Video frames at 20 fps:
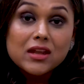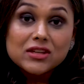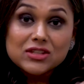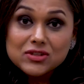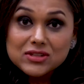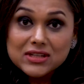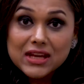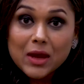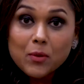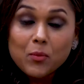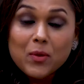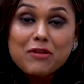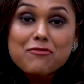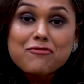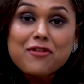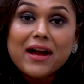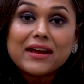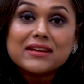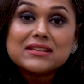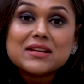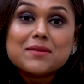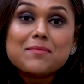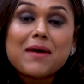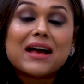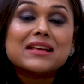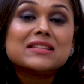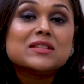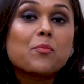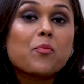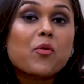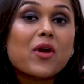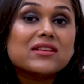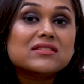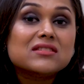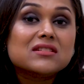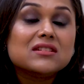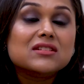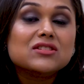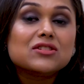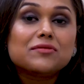Today, we find him as the
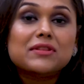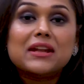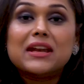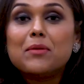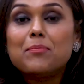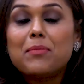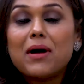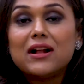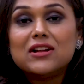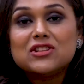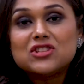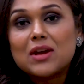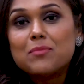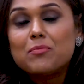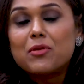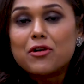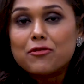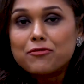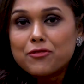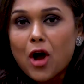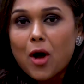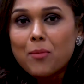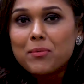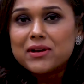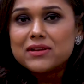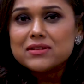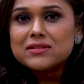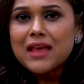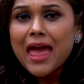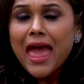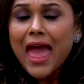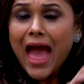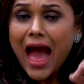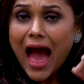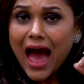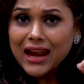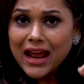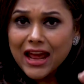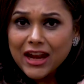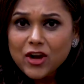president of the Nepal Chamber of Commerce.
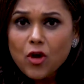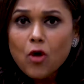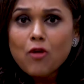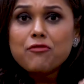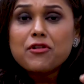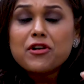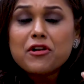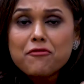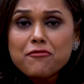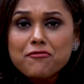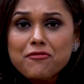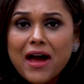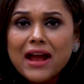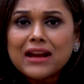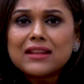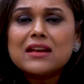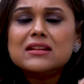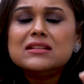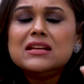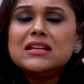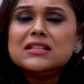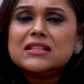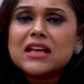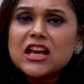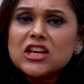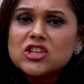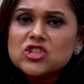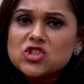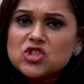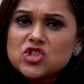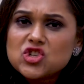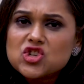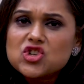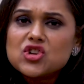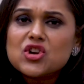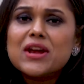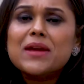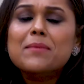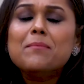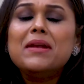And I know for a fact that he's
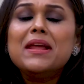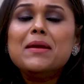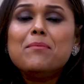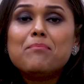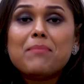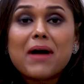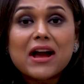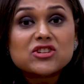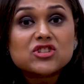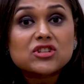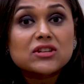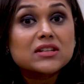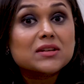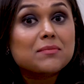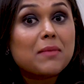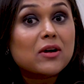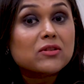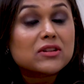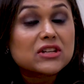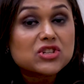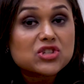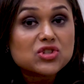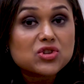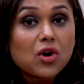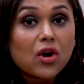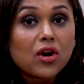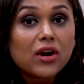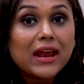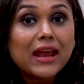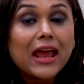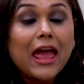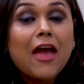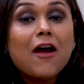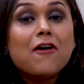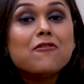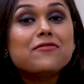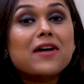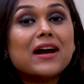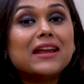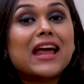extremely passionate about ensuring
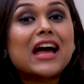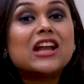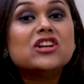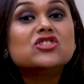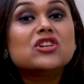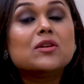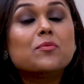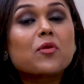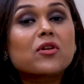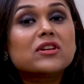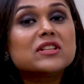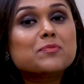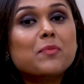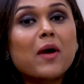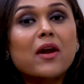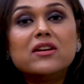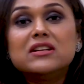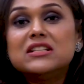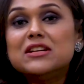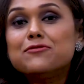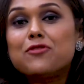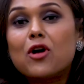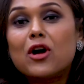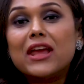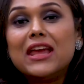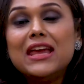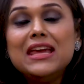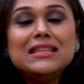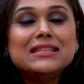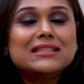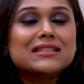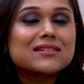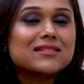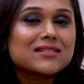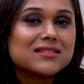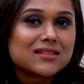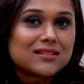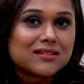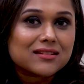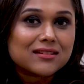financial prosperity for each
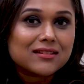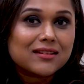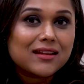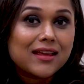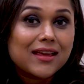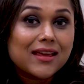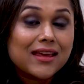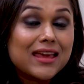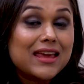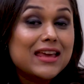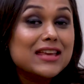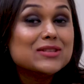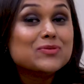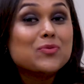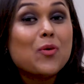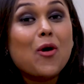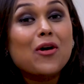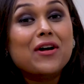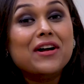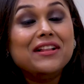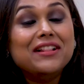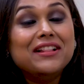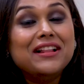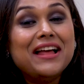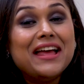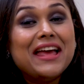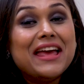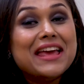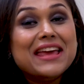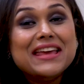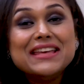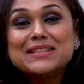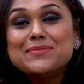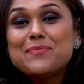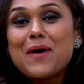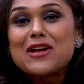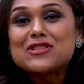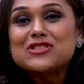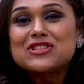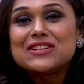citizen. He is vocal, he is
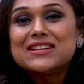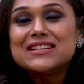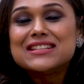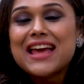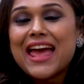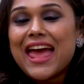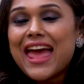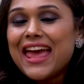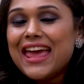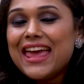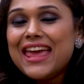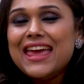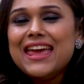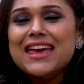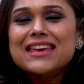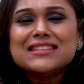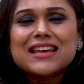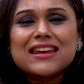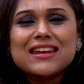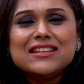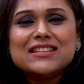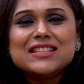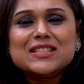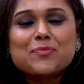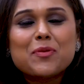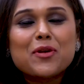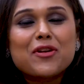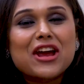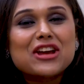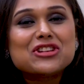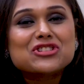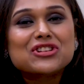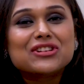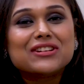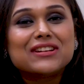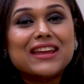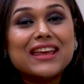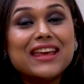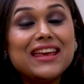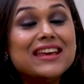passionate, he is an
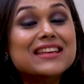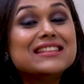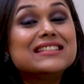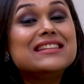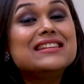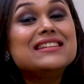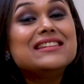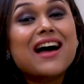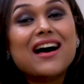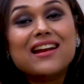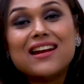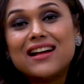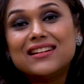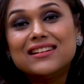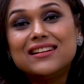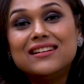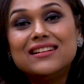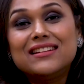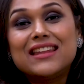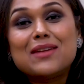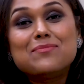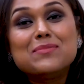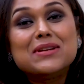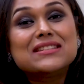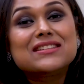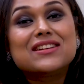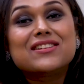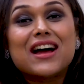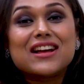inspiration. He is none other than Mr.